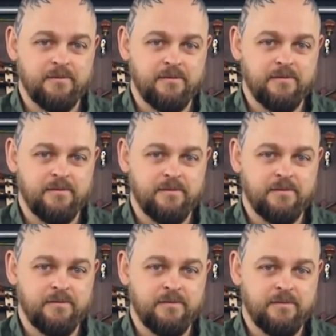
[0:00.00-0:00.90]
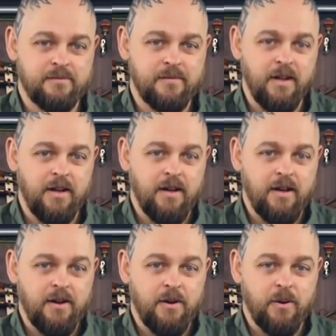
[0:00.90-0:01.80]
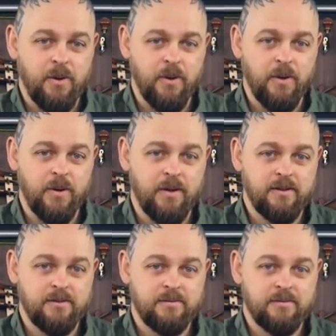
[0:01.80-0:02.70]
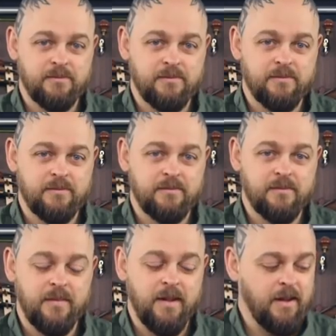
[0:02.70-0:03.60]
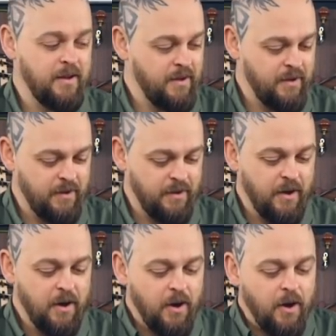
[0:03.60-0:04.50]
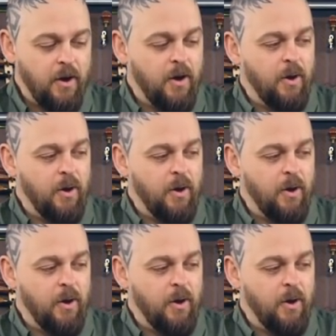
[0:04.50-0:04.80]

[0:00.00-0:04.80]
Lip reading: Nobody speaks.